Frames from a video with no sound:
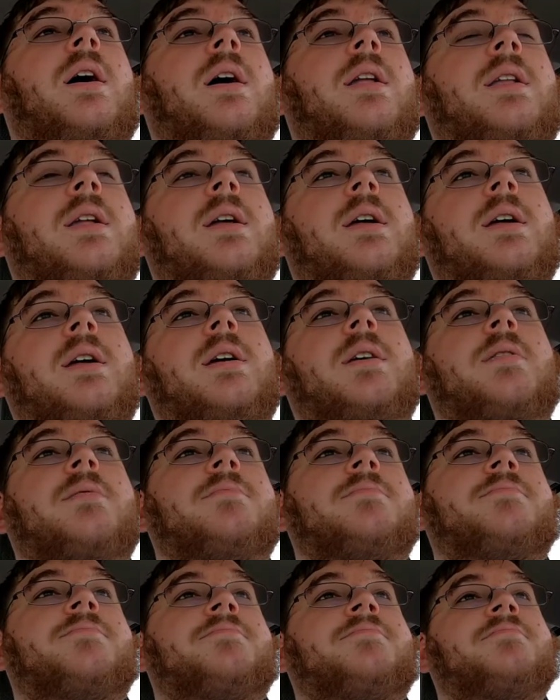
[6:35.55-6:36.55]
and
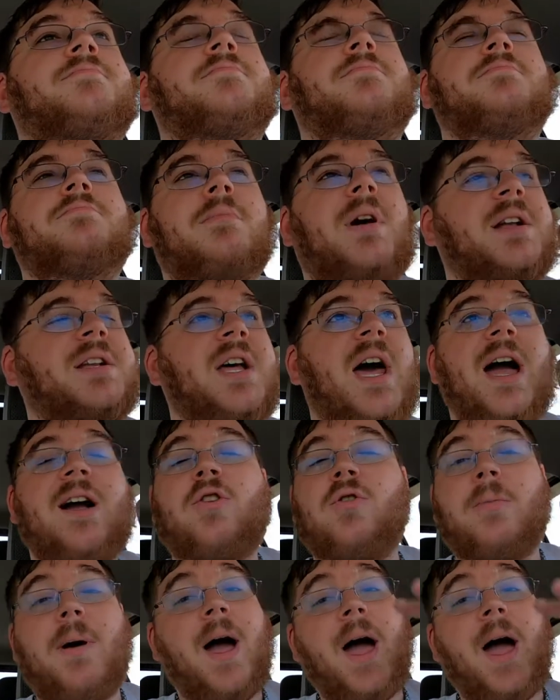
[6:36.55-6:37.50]
then my tackle